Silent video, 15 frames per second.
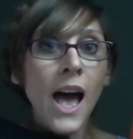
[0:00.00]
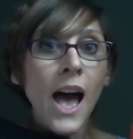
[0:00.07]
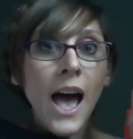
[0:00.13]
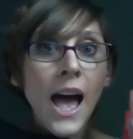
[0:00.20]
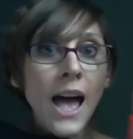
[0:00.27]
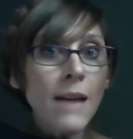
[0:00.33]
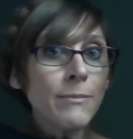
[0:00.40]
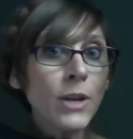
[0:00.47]

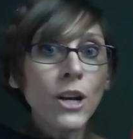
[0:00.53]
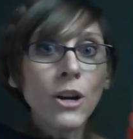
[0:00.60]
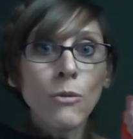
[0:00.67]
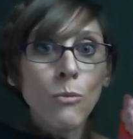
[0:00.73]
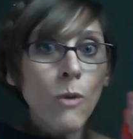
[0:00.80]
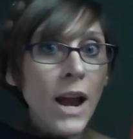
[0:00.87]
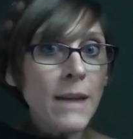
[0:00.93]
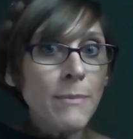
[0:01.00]
"I'm going to
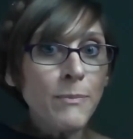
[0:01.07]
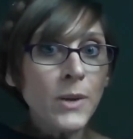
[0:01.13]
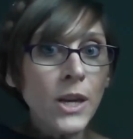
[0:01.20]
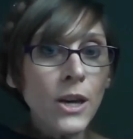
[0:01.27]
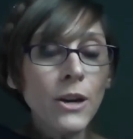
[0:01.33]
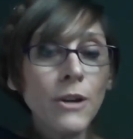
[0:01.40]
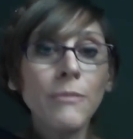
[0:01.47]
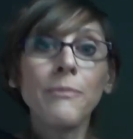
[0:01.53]
rape
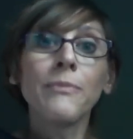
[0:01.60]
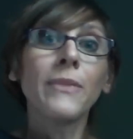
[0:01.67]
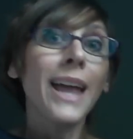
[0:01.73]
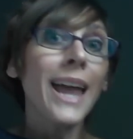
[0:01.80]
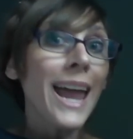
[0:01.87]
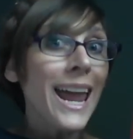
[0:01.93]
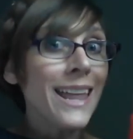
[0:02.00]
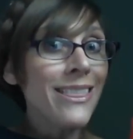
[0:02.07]
you
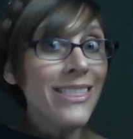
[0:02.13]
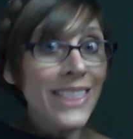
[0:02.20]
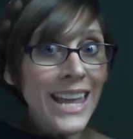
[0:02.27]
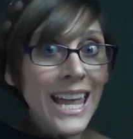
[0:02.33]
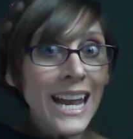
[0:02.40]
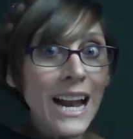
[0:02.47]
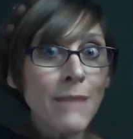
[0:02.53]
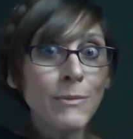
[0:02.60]
and
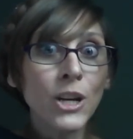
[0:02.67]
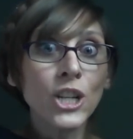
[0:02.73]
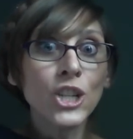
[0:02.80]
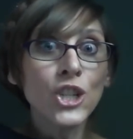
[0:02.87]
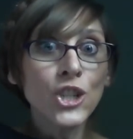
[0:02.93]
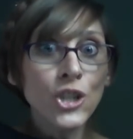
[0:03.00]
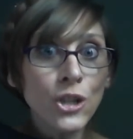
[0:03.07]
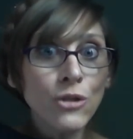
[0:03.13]
then I'm going to
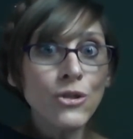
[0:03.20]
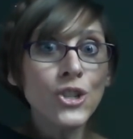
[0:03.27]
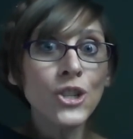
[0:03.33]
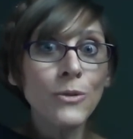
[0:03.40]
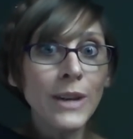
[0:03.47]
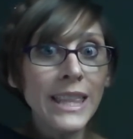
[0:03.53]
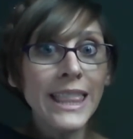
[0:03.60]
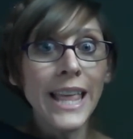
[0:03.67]
shoot
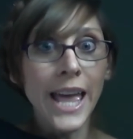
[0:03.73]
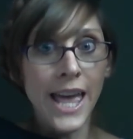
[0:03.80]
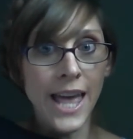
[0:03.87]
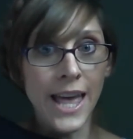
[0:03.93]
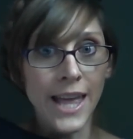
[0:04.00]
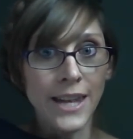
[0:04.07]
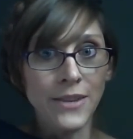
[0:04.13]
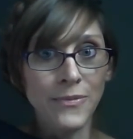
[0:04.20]
you in the
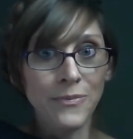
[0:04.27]
head."